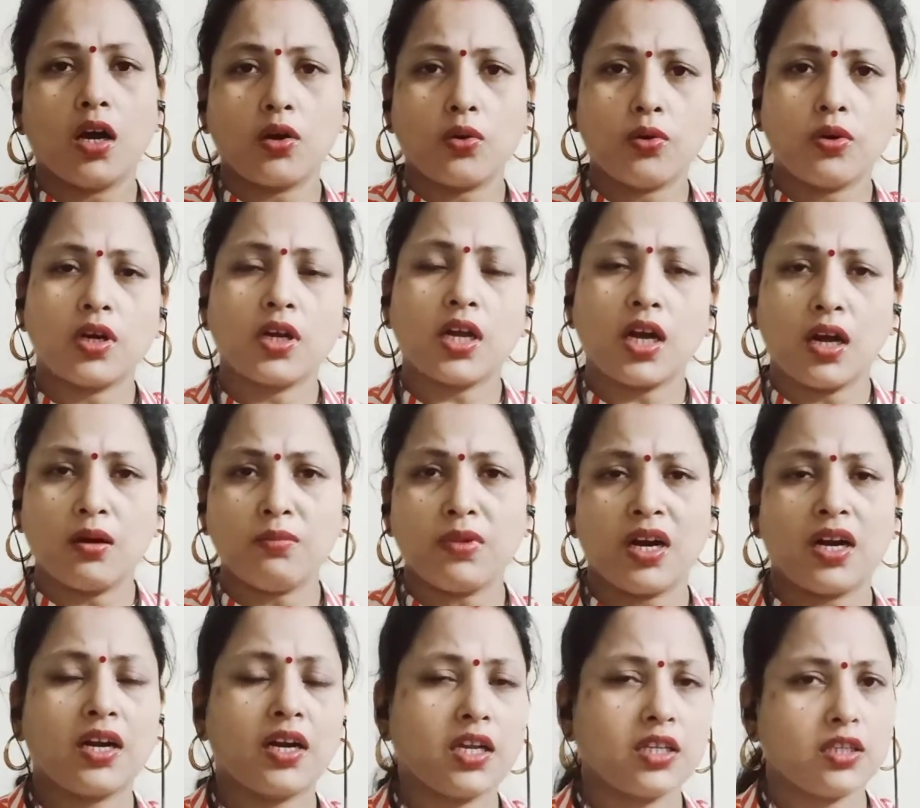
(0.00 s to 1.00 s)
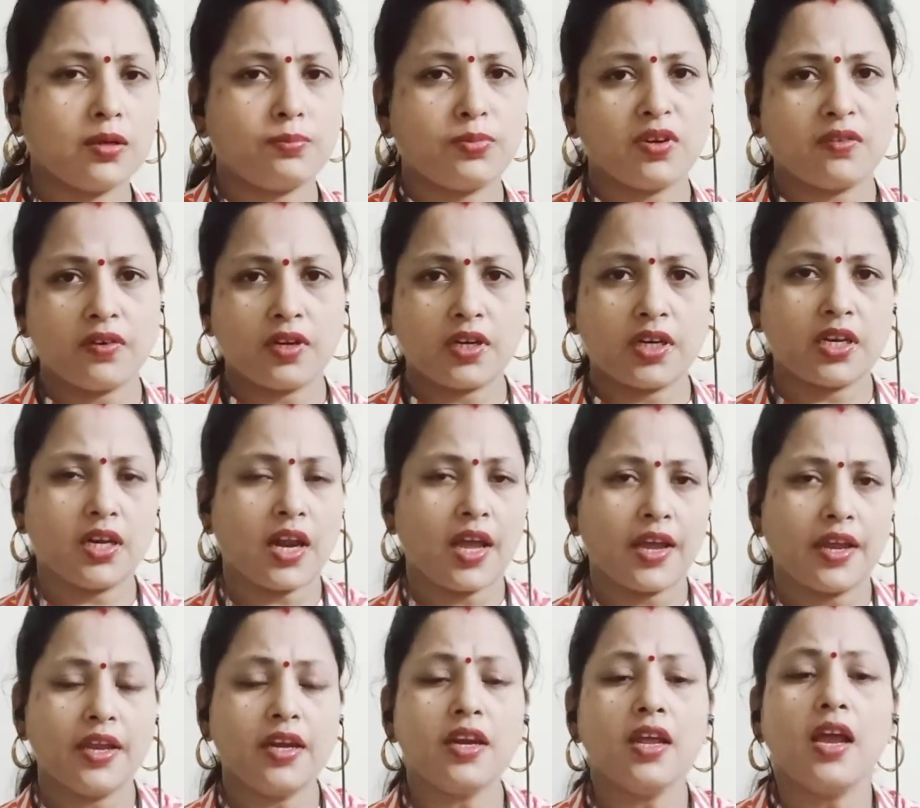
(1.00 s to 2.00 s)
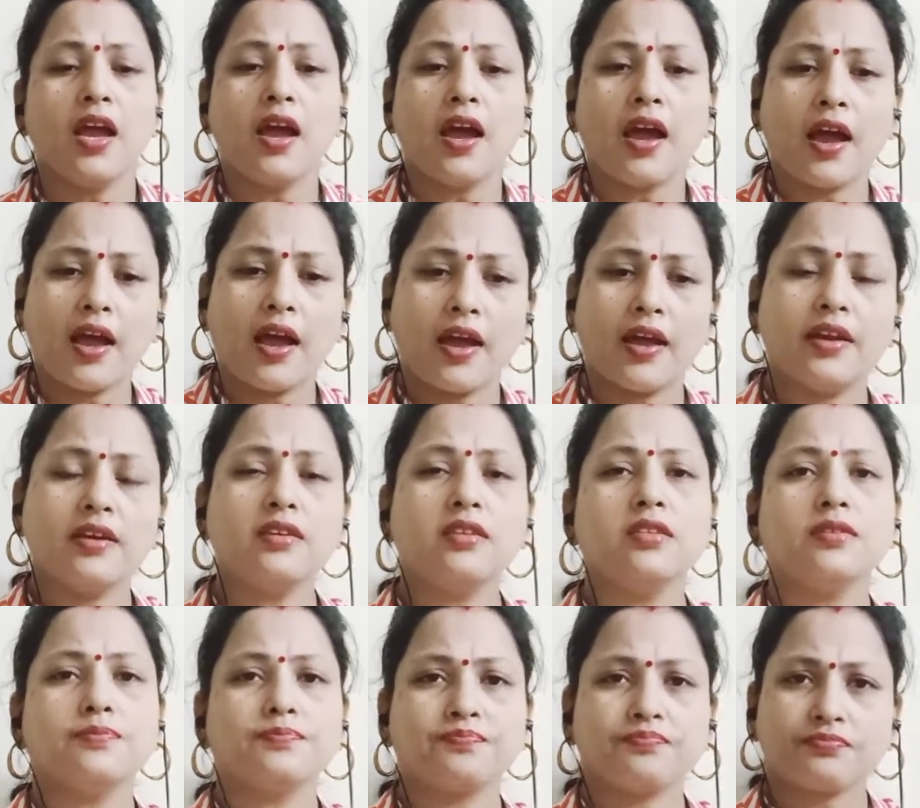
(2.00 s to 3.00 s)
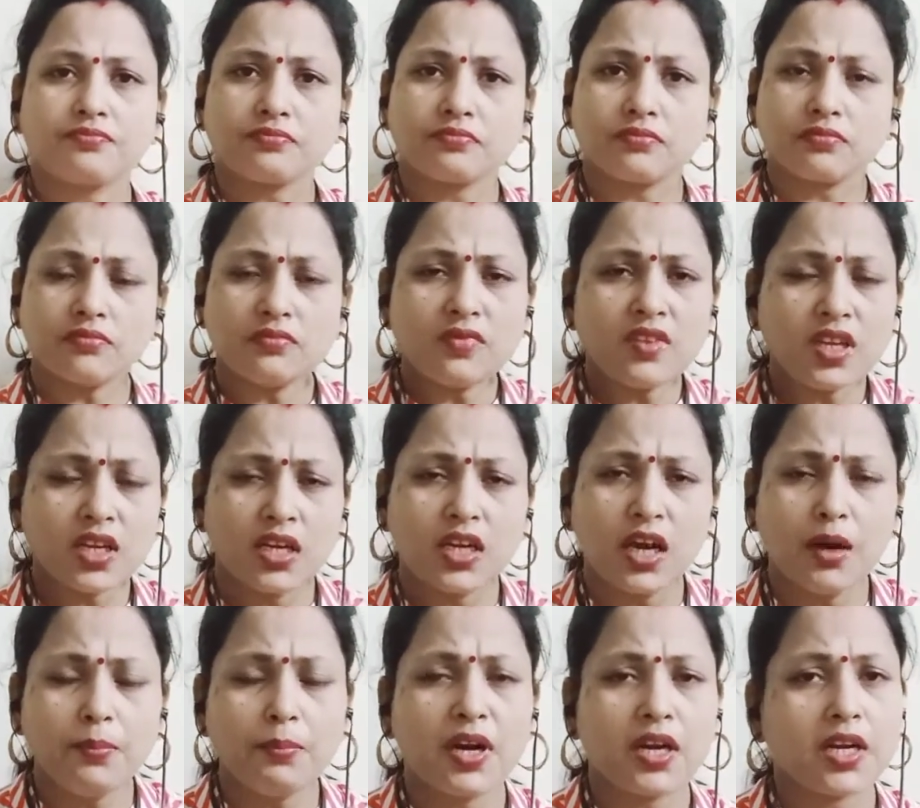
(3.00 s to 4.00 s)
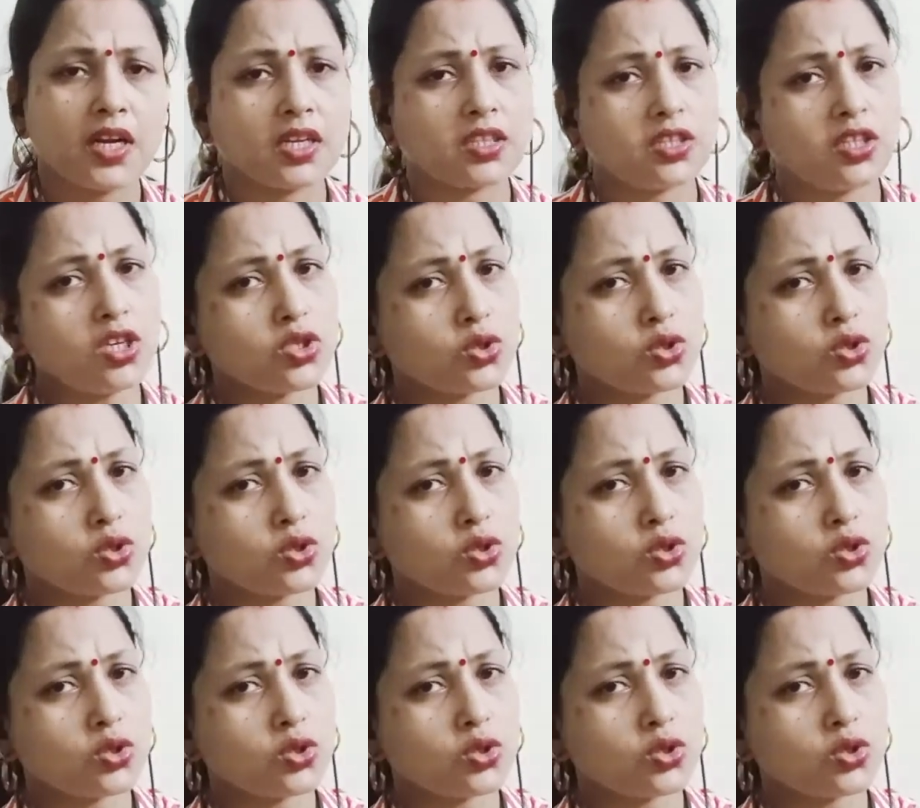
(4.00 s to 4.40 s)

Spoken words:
could come under the poverty line and come under the